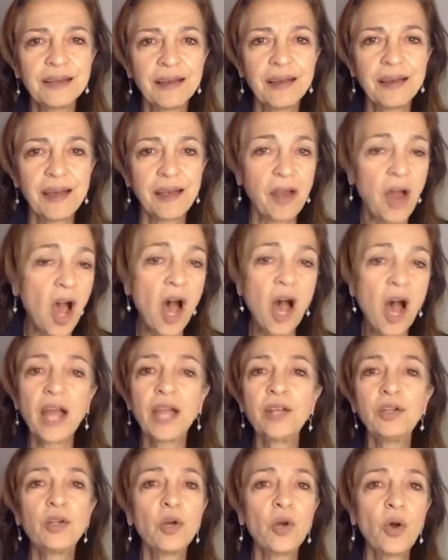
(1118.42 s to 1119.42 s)
And
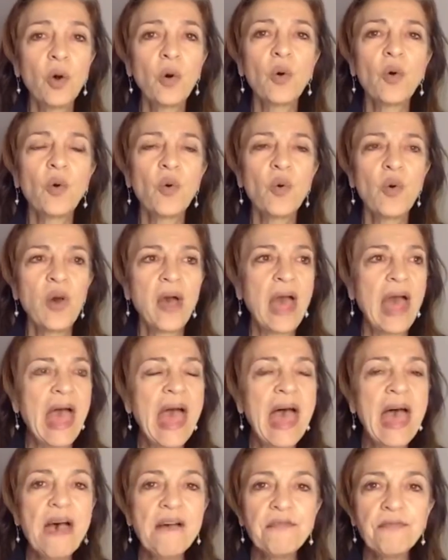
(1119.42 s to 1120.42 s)
I know
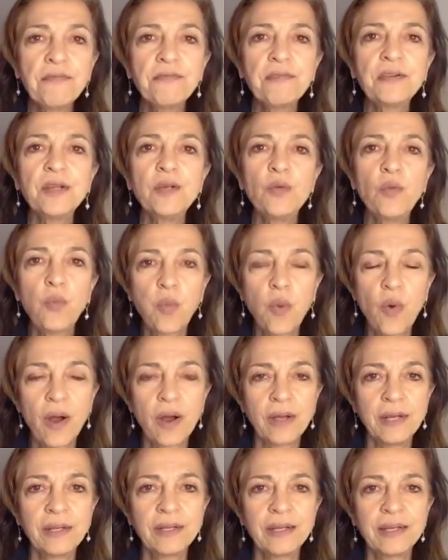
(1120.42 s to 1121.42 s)

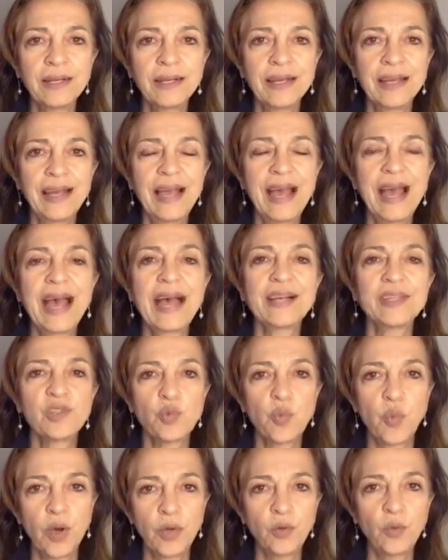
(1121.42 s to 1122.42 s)
everyone has
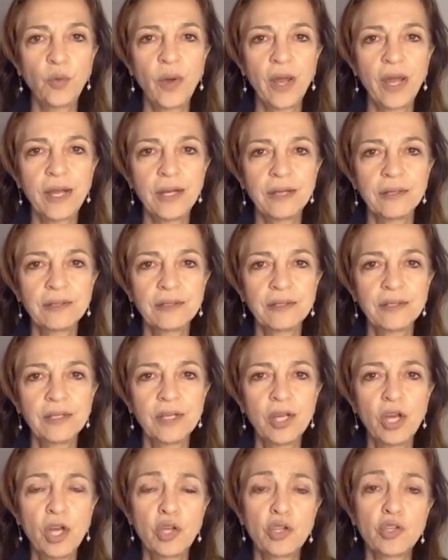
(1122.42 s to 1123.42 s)
one way.
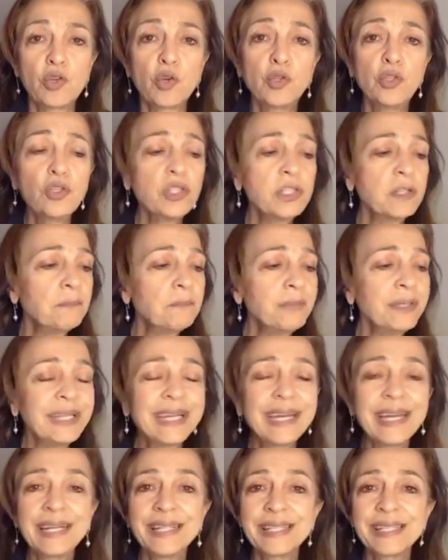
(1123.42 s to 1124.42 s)
So you can be
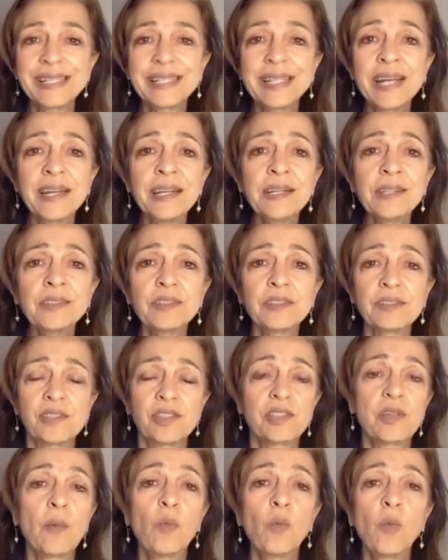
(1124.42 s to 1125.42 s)
kinesthetic to
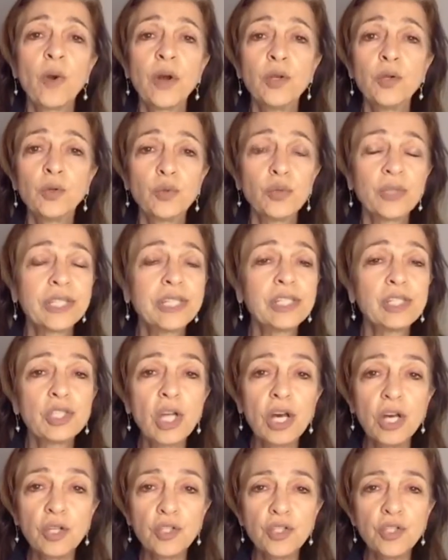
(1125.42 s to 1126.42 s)
someone who can
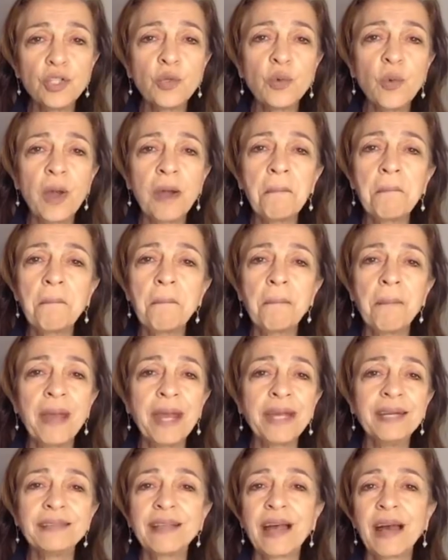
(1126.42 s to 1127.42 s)
touch you and
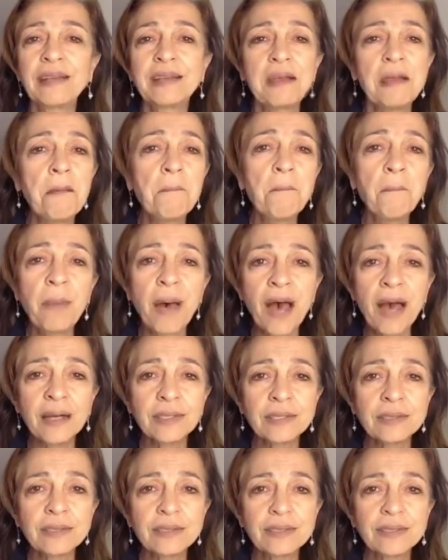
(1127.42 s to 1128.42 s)
make that
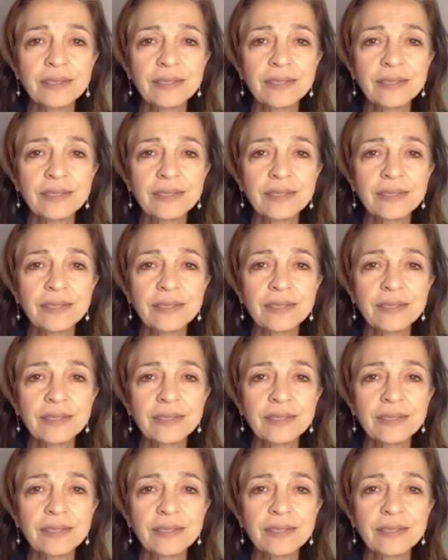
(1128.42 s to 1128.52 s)
impact.